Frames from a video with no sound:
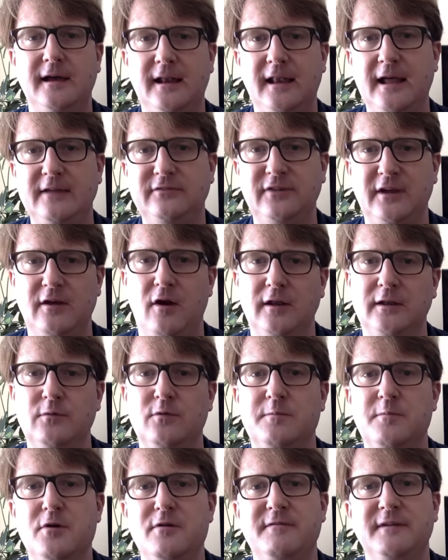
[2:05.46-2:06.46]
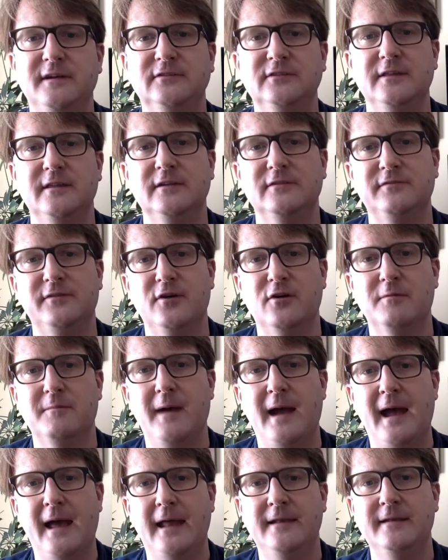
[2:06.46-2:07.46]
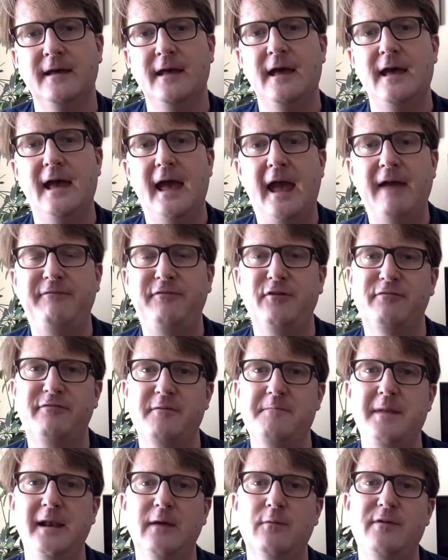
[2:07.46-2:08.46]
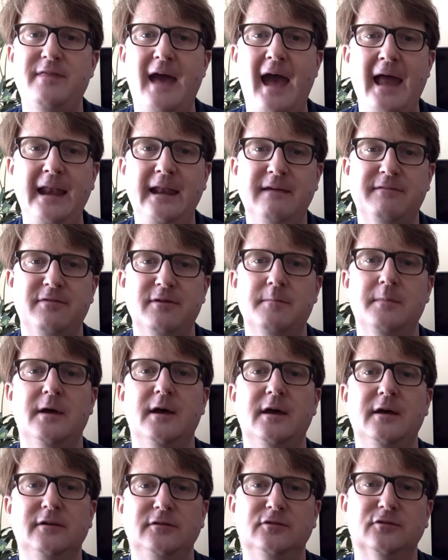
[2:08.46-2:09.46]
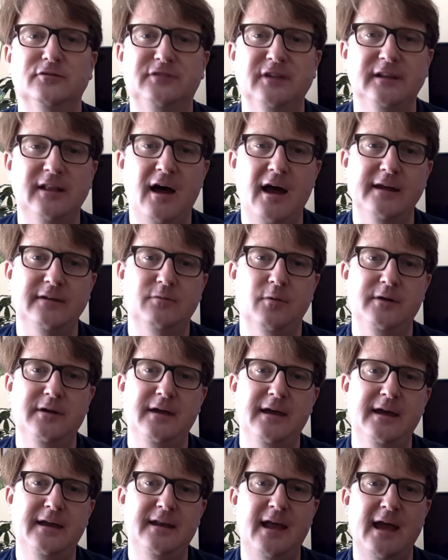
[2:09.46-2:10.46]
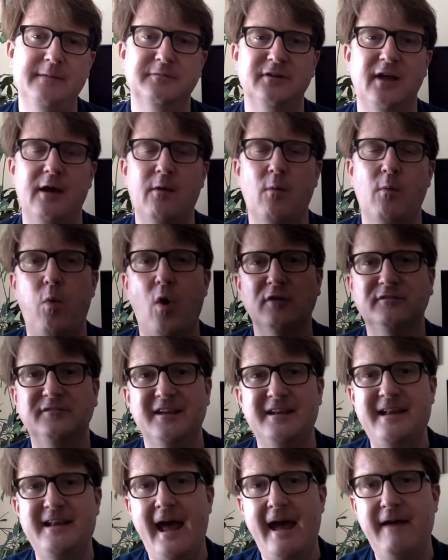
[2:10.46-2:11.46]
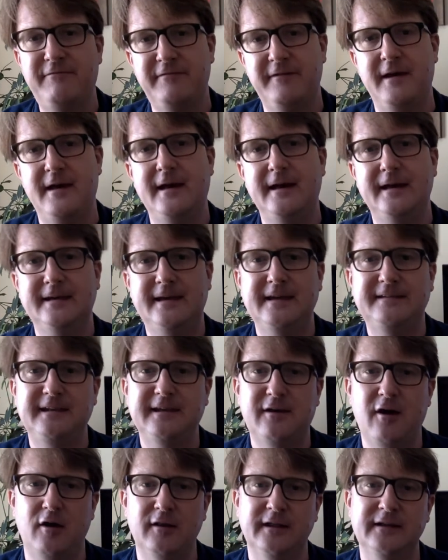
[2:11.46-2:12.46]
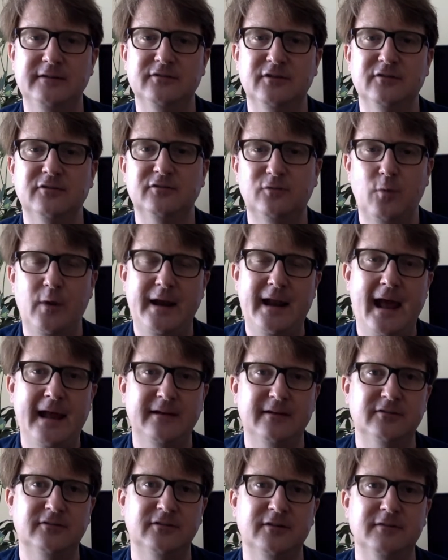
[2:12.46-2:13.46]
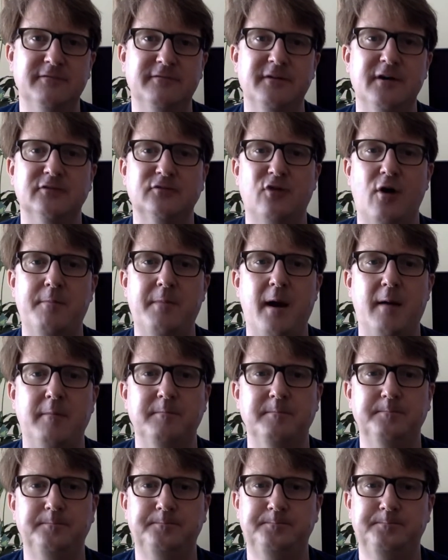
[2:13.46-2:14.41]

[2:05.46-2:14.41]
classic Hollywood movies in this film, and if you're familiar with any of them, you'll delight when you hear names like Walter Neff, Kitty Collins, and Swede Anderson first crop up.